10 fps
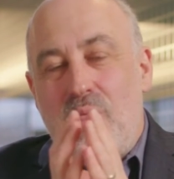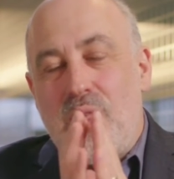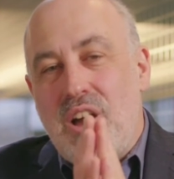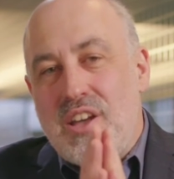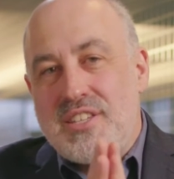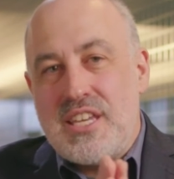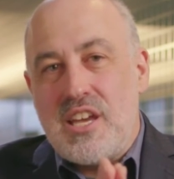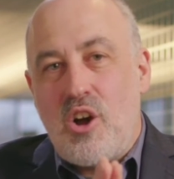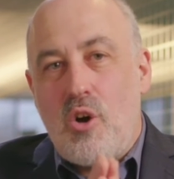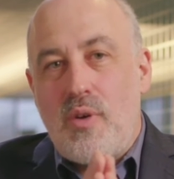the idea
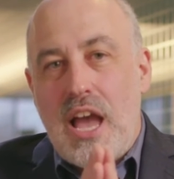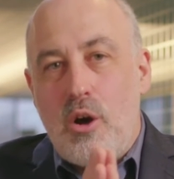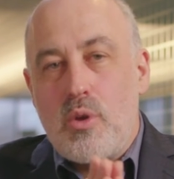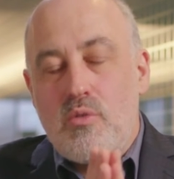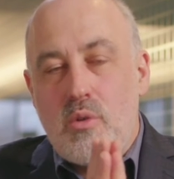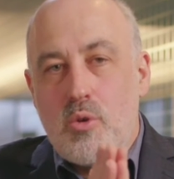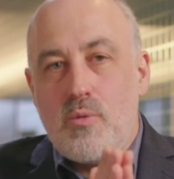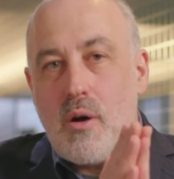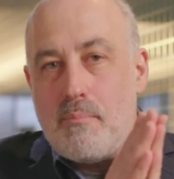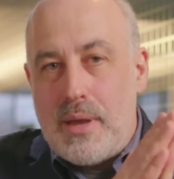of how we remove
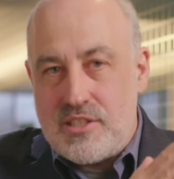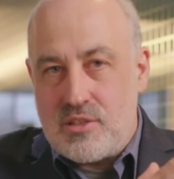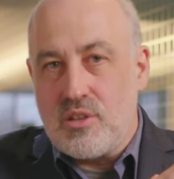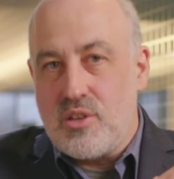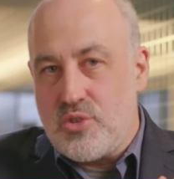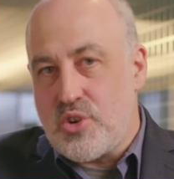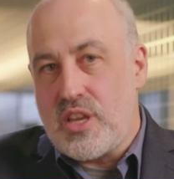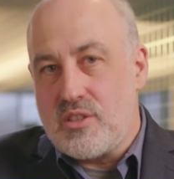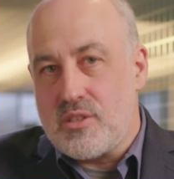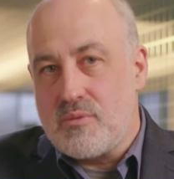our mental
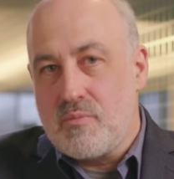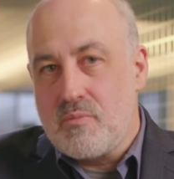constraints